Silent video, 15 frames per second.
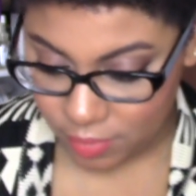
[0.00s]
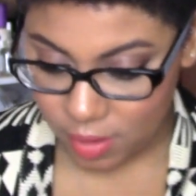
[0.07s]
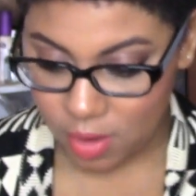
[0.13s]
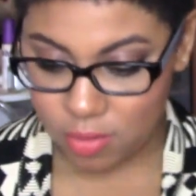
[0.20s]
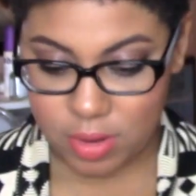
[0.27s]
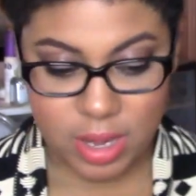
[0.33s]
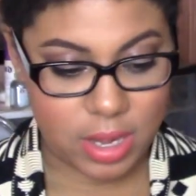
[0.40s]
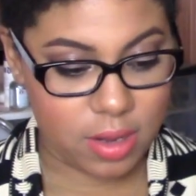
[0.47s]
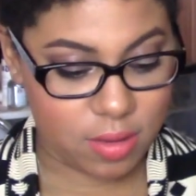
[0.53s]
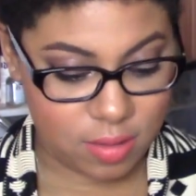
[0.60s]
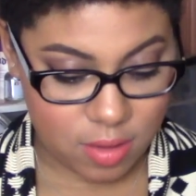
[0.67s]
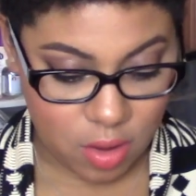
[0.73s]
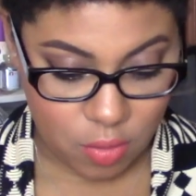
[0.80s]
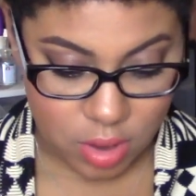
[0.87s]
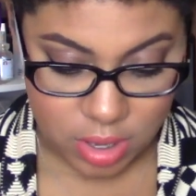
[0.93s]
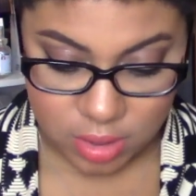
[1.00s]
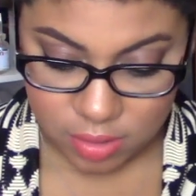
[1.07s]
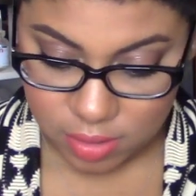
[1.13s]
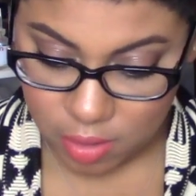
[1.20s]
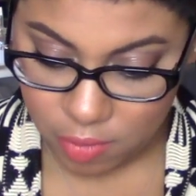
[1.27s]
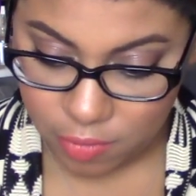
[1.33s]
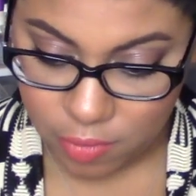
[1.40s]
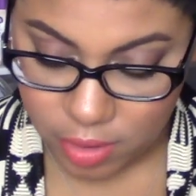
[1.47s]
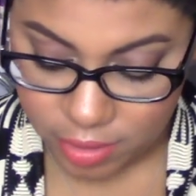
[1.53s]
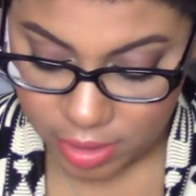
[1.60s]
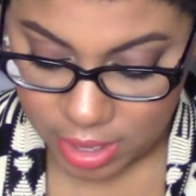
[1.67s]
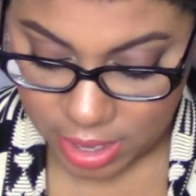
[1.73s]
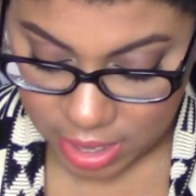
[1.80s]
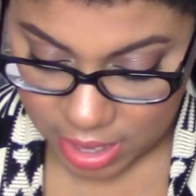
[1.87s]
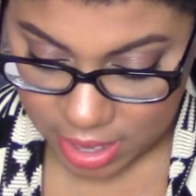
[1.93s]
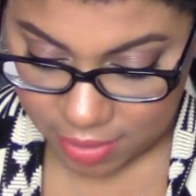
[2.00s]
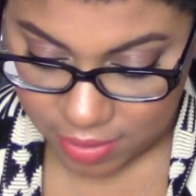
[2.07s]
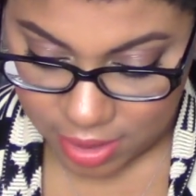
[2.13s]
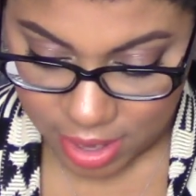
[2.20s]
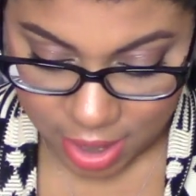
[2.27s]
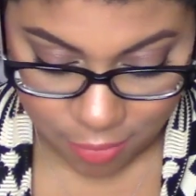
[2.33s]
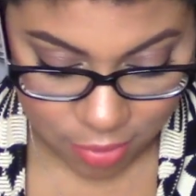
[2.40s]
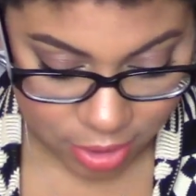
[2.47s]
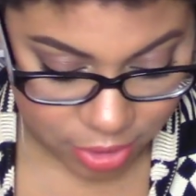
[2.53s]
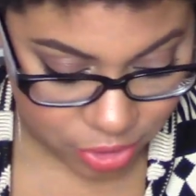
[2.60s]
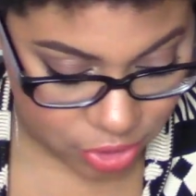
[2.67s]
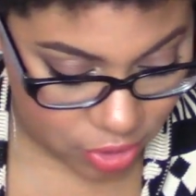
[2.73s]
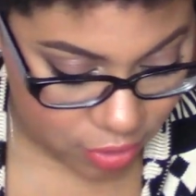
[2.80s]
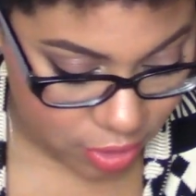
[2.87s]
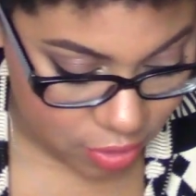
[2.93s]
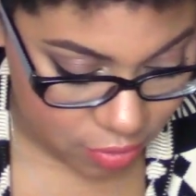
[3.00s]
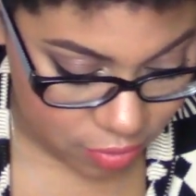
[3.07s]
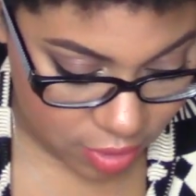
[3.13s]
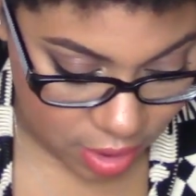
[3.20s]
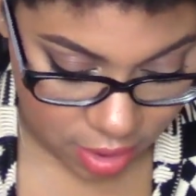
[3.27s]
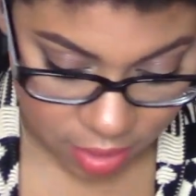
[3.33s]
Okay, so on and so forth. And then I want to show you